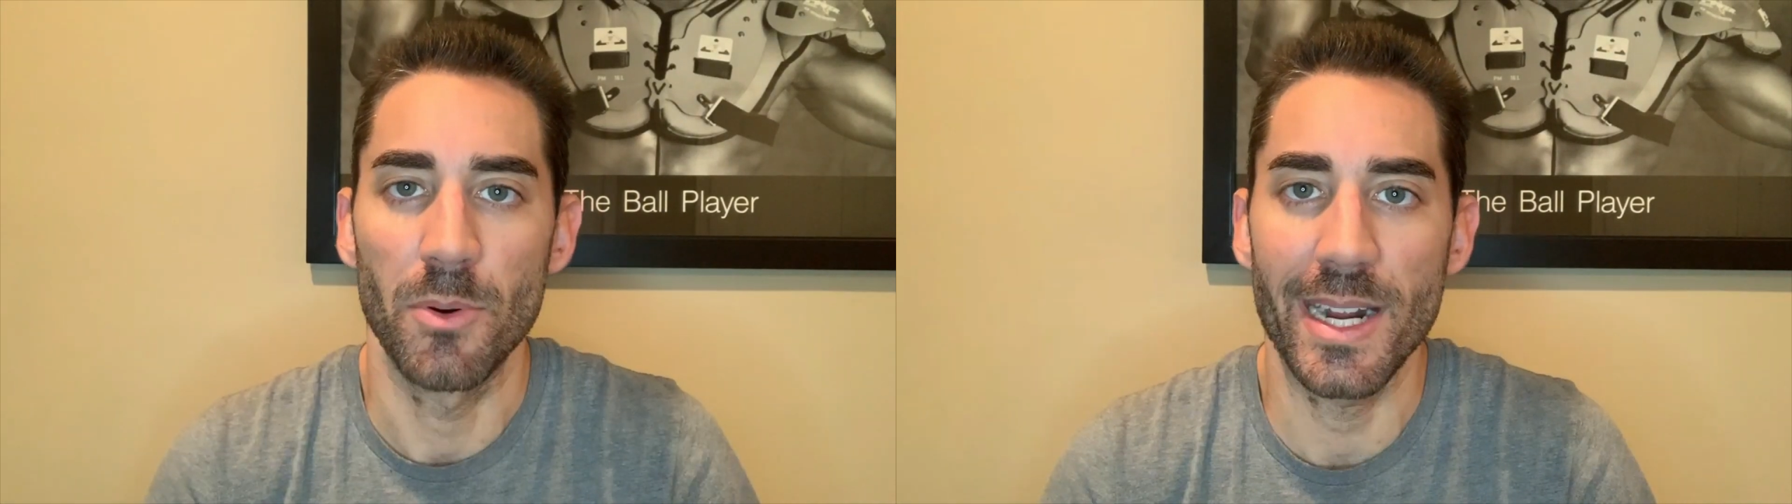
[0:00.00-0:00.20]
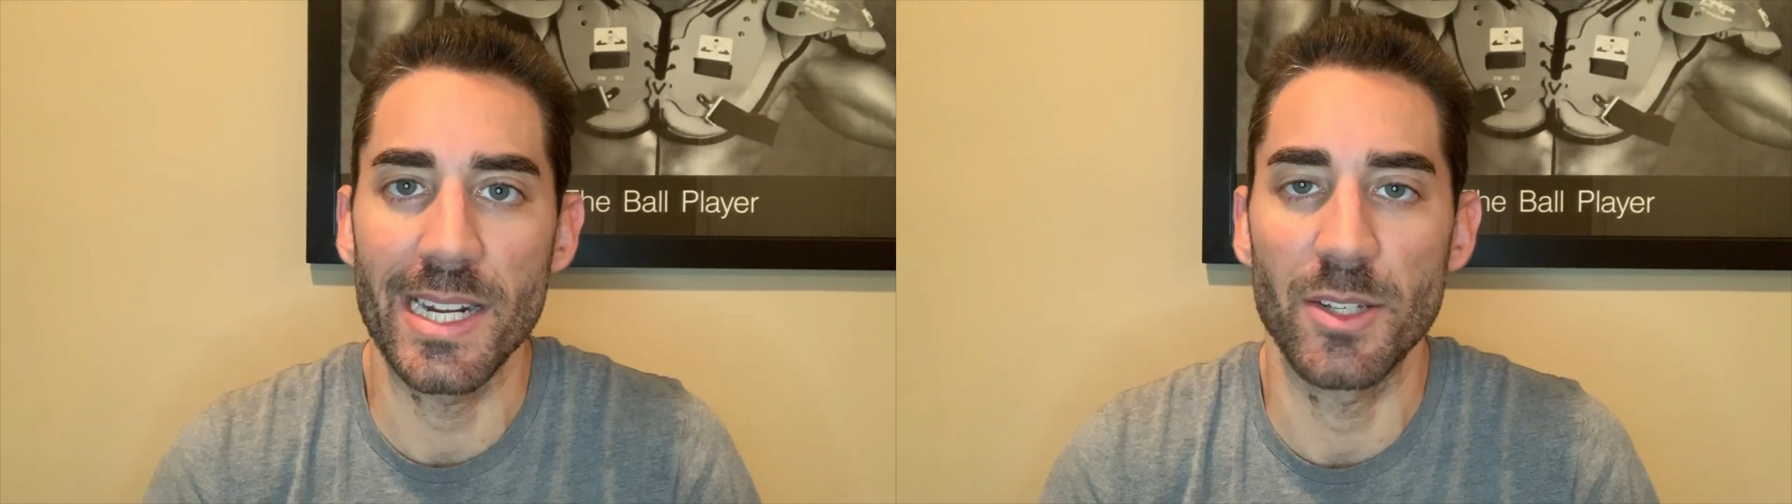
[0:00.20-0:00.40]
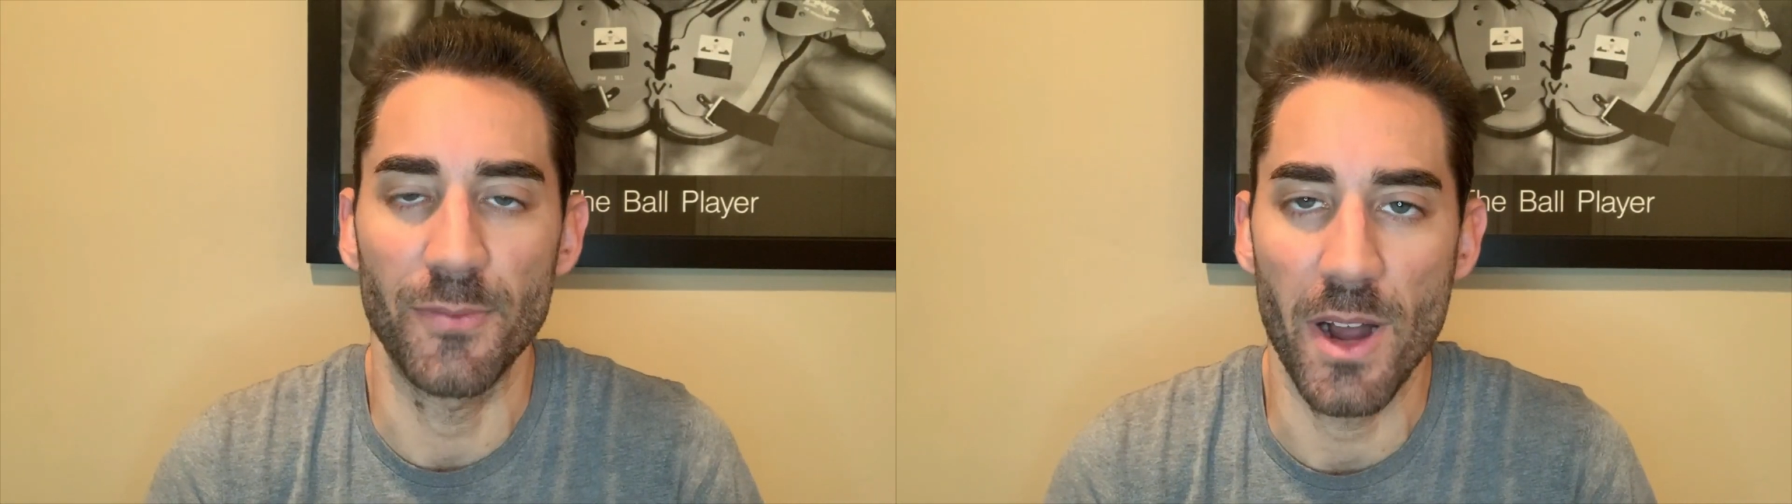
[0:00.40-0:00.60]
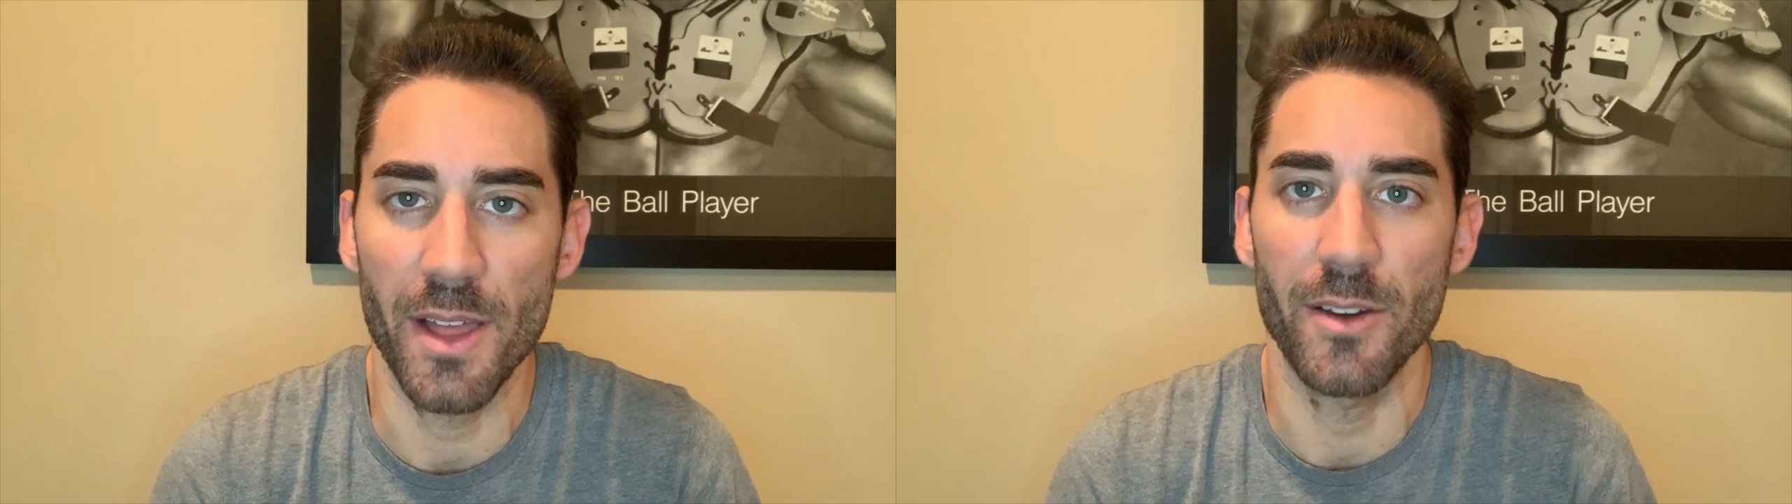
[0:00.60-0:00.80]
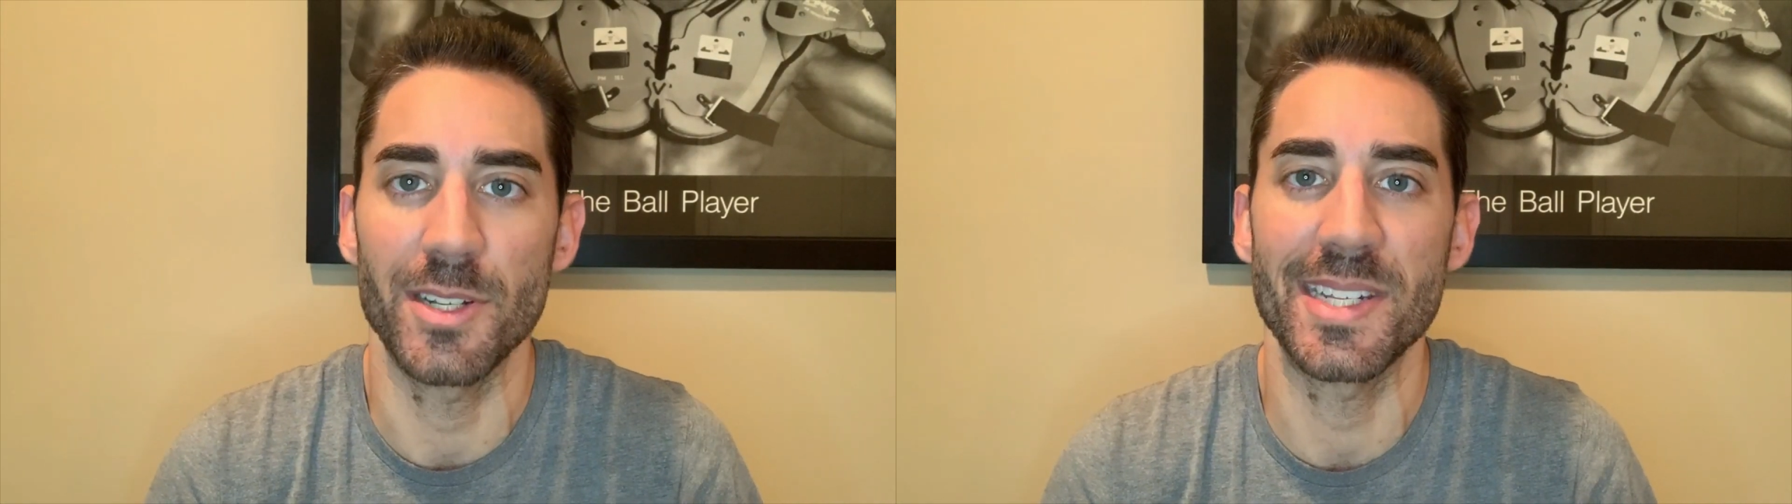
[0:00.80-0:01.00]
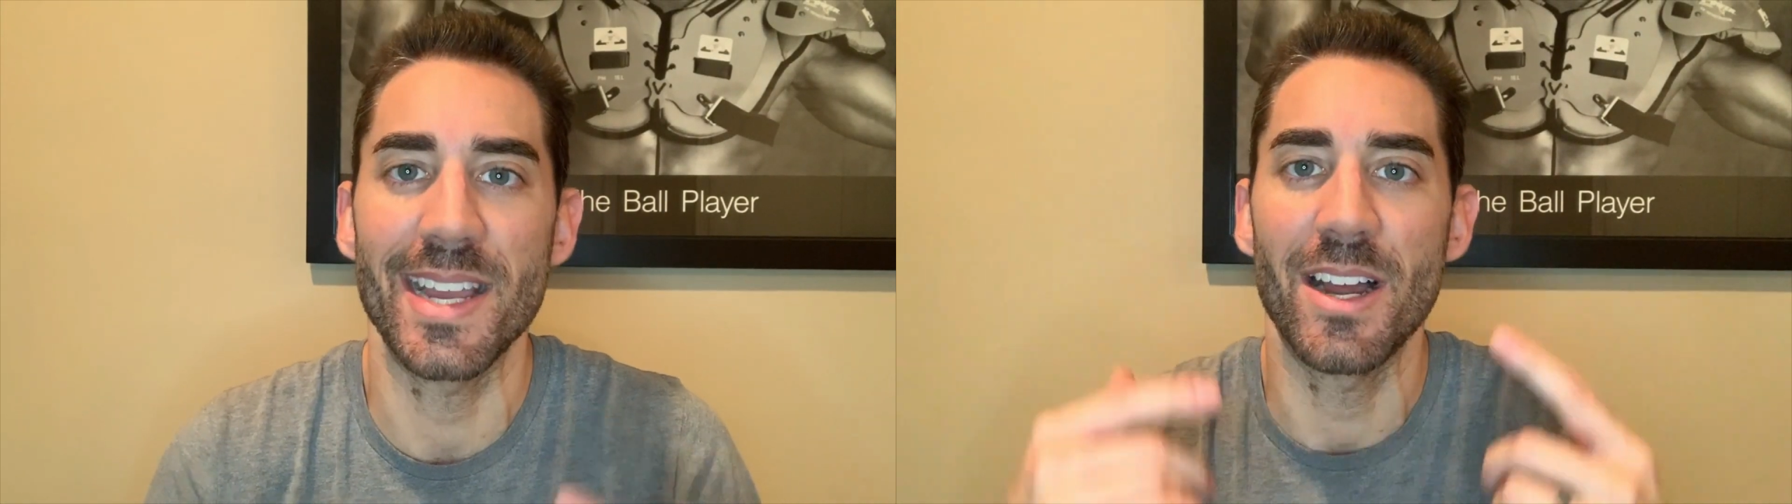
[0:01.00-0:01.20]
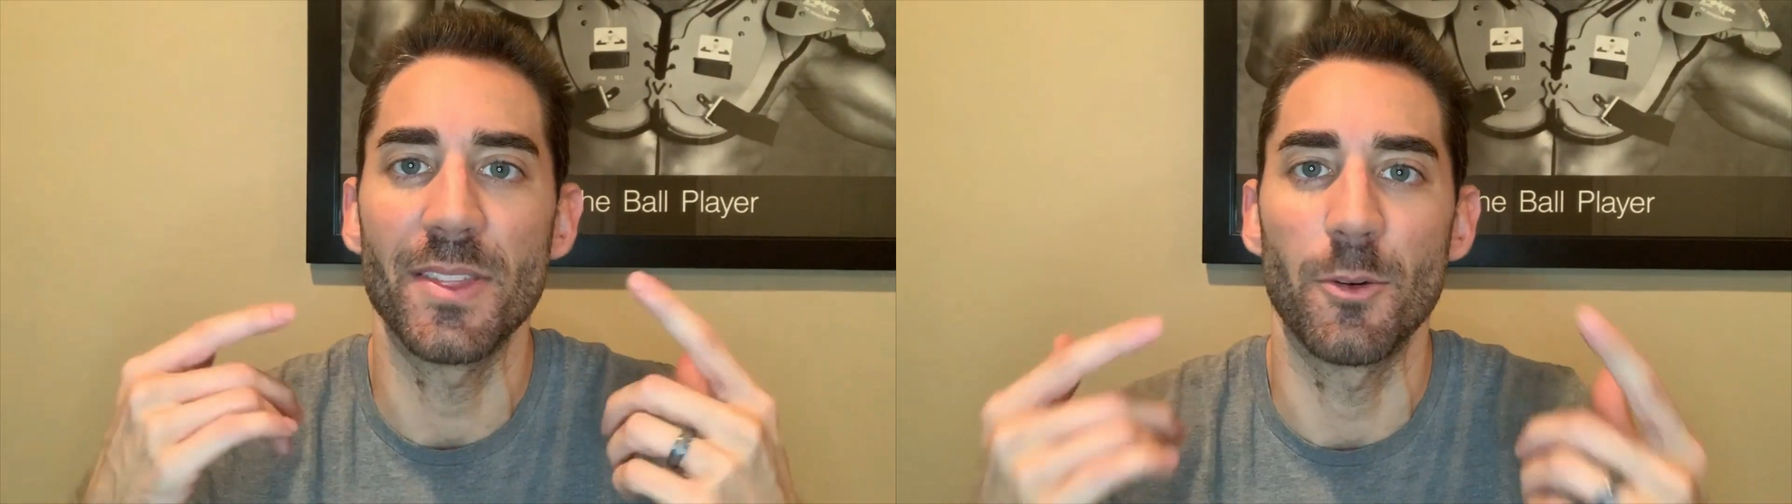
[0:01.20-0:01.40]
Brady's father, said on